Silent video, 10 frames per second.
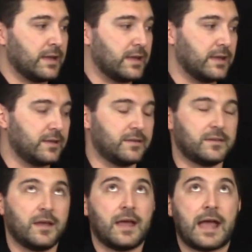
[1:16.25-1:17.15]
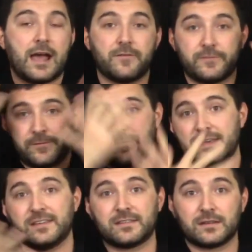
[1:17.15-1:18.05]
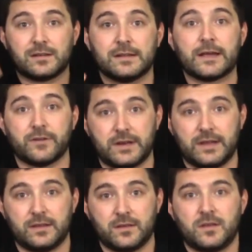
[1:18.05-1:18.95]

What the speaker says: is have face clarity.